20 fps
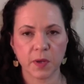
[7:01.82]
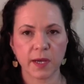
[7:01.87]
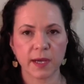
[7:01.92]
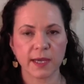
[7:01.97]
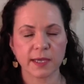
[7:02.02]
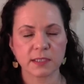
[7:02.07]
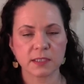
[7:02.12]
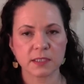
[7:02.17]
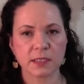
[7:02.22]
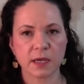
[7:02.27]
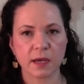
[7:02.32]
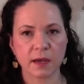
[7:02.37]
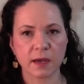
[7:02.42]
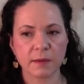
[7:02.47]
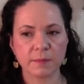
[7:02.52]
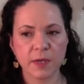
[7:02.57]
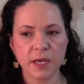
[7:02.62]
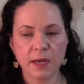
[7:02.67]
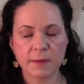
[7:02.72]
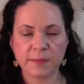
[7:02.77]
but
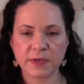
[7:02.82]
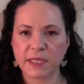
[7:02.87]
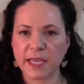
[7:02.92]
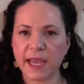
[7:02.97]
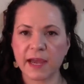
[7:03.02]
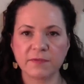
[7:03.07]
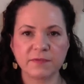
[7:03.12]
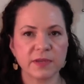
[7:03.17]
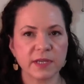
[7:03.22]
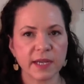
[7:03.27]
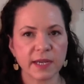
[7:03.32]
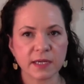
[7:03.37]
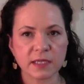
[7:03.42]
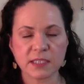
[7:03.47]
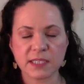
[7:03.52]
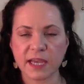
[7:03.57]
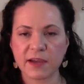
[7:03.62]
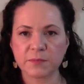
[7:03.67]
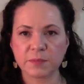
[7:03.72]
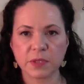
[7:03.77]
they have
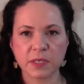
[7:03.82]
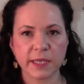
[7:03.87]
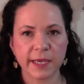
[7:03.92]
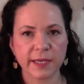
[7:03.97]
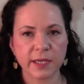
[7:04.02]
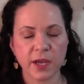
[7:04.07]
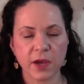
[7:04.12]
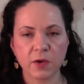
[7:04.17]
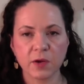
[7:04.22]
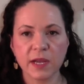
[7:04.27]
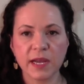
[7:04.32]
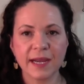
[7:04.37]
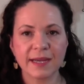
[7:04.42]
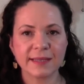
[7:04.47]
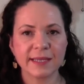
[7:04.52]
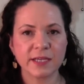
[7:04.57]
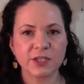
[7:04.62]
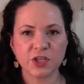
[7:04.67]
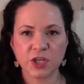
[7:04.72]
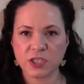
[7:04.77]
NYX, they have Palladio.
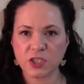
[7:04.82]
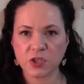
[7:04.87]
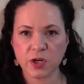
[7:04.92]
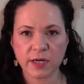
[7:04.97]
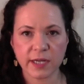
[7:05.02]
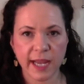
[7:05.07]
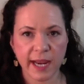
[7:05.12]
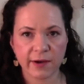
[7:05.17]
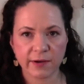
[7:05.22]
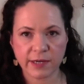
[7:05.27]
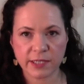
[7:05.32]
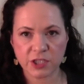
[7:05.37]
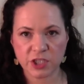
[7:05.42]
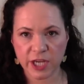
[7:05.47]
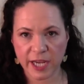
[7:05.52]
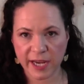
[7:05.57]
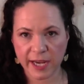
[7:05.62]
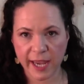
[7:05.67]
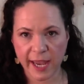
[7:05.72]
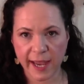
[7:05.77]
They just started carrying
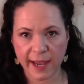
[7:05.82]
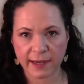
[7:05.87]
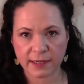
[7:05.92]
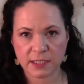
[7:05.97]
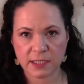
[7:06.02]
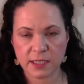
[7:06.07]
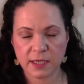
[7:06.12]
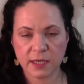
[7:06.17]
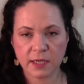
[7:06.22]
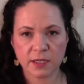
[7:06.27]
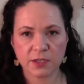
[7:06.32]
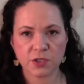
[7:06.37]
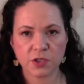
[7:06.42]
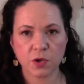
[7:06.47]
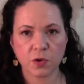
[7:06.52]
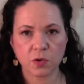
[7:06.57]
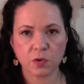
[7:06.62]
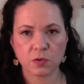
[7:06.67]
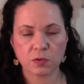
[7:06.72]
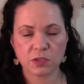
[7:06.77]
JCat,
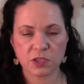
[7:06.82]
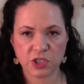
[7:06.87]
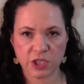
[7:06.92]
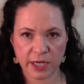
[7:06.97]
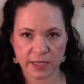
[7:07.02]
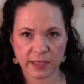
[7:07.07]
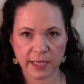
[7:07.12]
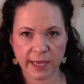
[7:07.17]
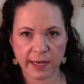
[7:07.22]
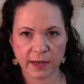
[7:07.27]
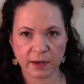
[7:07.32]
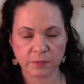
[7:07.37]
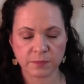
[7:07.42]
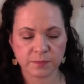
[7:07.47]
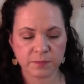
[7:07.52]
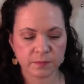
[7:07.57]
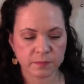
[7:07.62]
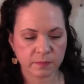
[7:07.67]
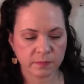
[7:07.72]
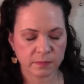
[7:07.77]
so check that out.
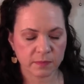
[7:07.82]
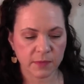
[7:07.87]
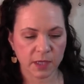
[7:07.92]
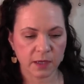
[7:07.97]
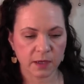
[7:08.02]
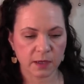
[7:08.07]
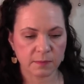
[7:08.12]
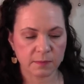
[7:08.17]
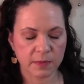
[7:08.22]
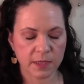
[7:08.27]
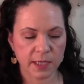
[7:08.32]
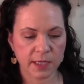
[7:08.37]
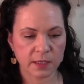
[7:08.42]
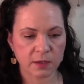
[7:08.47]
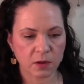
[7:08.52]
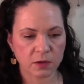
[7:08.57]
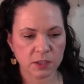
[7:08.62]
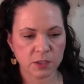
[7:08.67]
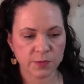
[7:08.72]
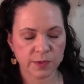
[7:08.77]

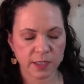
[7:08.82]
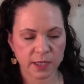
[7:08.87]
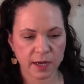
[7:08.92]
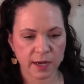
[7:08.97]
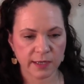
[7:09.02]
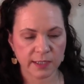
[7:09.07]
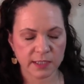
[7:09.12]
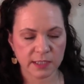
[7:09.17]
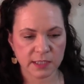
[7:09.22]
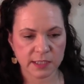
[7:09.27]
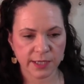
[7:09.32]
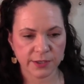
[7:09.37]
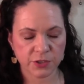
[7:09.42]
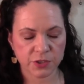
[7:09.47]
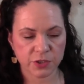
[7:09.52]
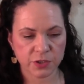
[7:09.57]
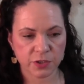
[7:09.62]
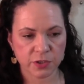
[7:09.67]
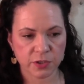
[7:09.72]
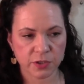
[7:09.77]
Also in AGANA
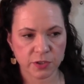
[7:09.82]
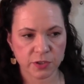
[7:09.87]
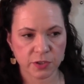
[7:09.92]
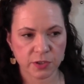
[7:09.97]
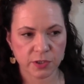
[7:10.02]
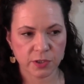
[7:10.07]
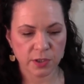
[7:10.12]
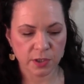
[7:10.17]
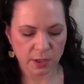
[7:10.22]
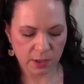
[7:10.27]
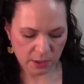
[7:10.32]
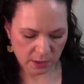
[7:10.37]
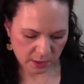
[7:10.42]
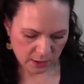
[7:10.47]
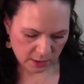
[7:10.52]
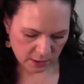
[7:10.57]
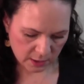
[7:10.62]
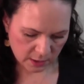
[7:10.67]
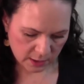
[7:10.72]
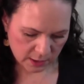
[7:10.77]
Center
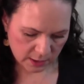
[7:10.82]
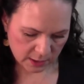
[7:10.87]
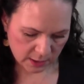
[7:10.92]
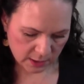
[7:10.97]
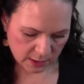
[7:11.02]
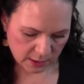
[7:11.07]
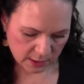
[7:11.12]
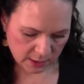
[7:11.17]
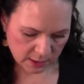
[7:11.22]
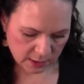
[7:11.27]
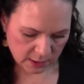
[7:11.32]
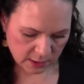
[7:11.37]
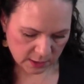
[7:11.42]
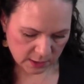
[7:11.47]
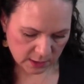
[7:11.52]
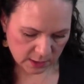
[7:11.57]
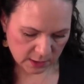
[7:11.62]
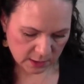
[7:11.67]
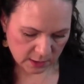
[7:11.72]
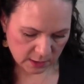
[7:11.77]

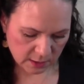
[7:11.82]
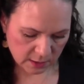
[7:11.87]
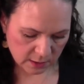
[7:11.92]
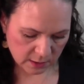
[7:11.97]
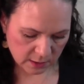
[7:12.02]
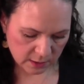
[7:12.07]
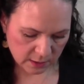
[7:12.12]
is